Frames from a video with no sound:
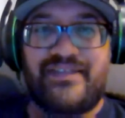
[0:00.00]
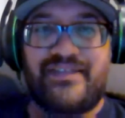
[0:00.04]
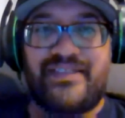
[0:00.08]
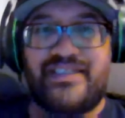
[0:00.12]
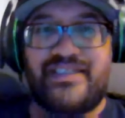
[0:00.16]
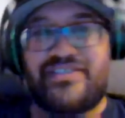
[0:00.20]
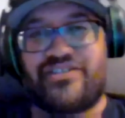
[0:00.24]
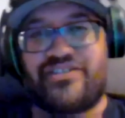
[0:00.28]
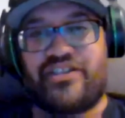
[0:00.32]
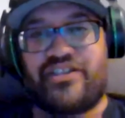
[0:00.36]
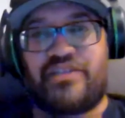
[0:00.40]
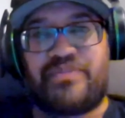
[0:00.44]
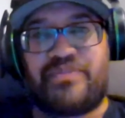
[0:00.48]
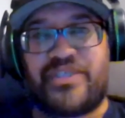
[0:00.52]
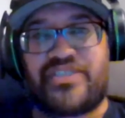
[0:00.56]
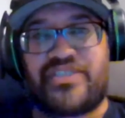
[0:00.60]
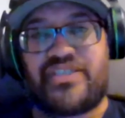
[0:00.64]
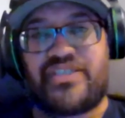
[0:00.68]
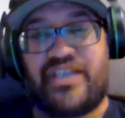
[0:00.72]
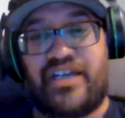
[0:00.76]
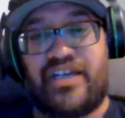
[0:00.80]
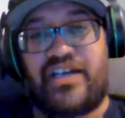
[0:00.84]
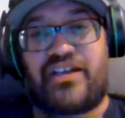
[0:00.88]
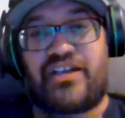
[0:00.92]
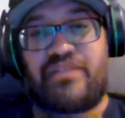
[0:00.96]
And so the best
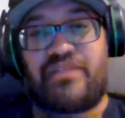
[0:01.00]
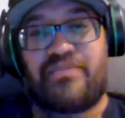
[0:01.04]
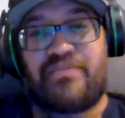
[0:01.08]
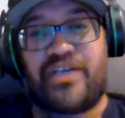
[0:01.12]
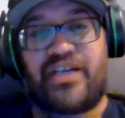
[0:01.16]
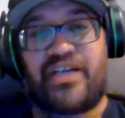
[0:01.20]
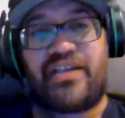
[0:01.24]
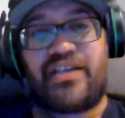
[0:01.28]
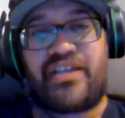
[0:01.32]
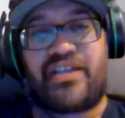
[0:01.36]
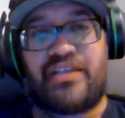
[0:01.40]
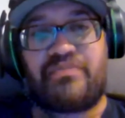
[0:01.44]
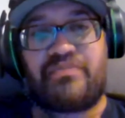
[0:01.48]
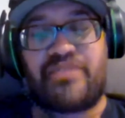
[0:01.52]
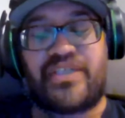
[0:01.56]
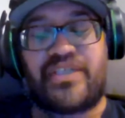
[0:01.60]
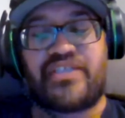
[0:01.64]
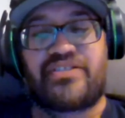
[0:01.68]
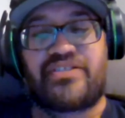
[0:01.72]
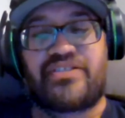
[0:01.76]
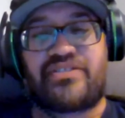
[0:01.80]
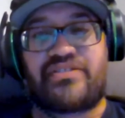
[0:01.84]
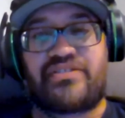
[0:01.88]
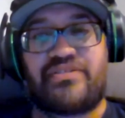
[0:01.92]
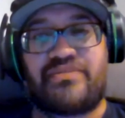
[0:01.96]
that Rakaumanga can
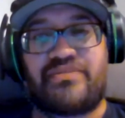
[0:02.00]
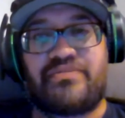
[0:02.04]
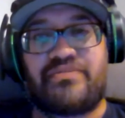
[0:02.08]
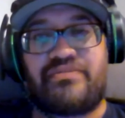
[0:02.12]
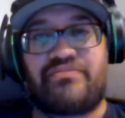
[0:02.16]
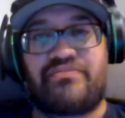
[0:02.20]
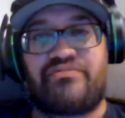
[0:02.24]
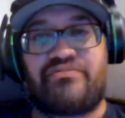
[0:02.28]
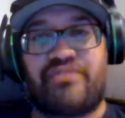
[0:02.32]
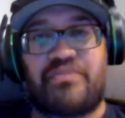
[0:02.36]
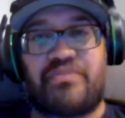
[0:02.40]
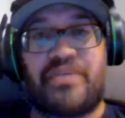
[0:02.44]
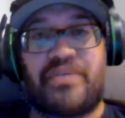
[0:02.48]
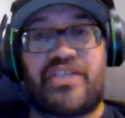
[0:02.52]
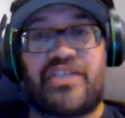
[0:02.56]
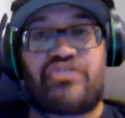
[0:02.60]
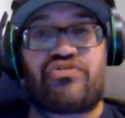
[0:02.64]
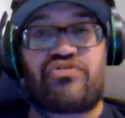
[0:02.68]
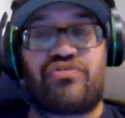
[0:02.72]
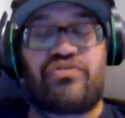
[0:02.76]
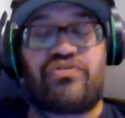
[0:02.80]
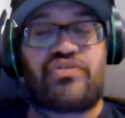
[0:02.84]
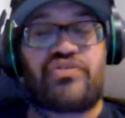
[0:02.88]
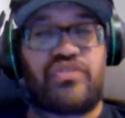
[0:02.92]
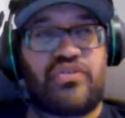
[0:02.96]
be is to remain
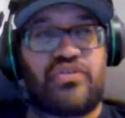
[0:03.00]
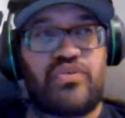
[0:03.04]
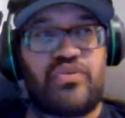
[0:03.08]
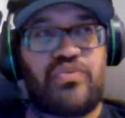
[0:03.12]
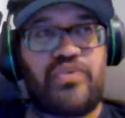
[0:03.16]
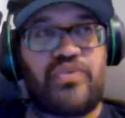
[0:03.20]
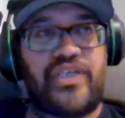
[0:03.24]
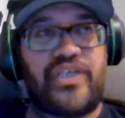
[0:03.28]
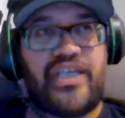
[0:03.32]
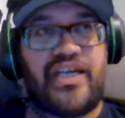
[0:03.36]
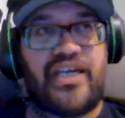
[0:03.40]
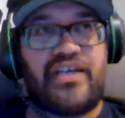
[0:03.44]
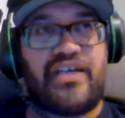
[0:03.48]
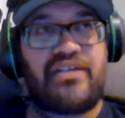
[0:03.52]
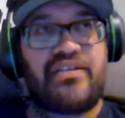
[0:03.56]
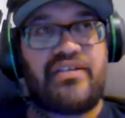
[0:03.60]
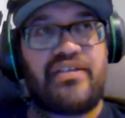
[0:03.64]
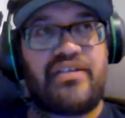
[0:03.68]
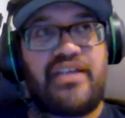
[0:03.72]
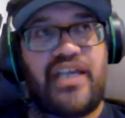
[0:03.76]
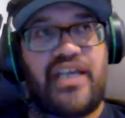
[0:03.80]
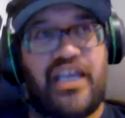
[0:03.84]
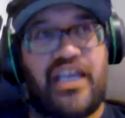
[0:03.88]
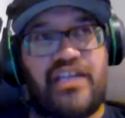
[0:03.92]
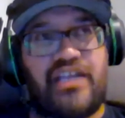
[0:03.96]
true to who we are
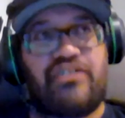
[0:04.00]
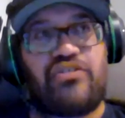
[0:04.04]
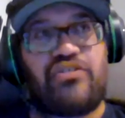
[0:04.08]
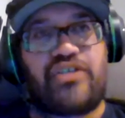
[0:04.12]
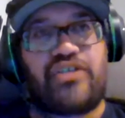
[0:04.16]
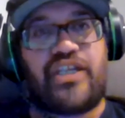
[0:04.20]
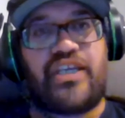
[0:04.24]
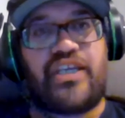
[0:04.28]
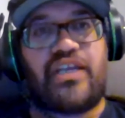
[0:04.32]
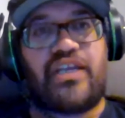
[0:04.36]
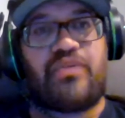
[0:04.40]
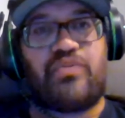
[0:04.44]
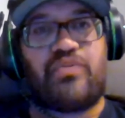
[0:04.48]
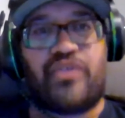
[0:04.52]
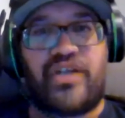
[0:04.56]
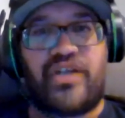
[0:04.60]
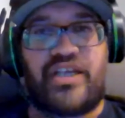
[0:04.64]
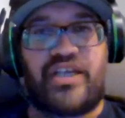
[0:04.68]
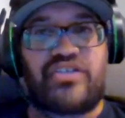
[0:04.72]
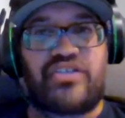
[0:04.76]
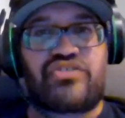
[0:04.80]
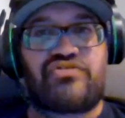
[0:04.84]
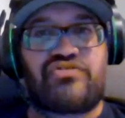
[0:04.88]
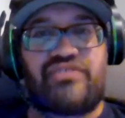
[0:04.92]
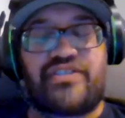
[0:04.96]
and looking at what
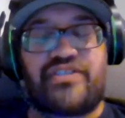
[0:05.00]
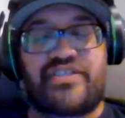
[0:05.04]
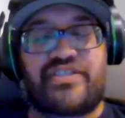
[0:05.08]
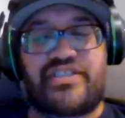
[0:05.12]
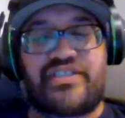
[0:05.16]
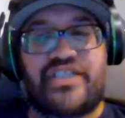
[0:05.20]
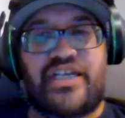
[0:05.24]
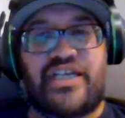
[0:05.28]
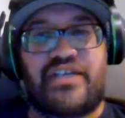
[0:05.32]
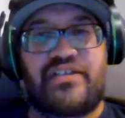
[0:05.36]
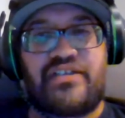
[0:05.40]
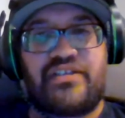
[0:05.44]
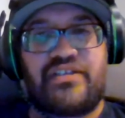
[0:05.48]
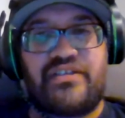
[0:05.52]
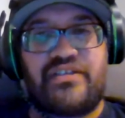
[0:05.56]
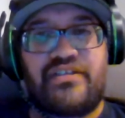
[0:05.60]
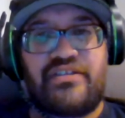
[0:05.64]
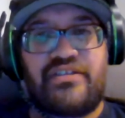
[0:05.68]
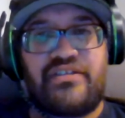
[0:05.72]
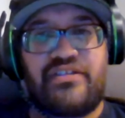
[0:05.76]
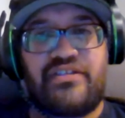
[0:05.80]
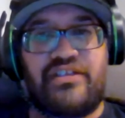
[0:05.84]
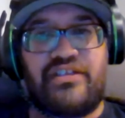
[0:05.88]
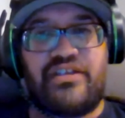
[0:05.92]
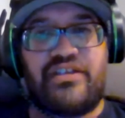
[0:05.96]
our strengths are,
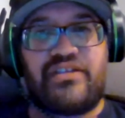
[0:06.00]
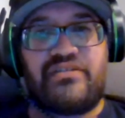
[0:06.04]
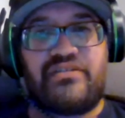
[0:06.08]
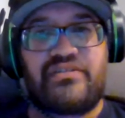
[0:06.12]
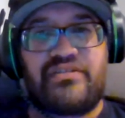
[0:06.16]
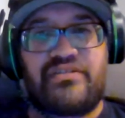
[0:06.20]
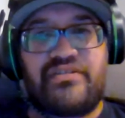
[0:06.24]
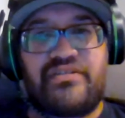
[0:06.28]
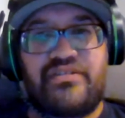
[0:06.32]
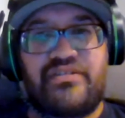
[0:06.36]
you know.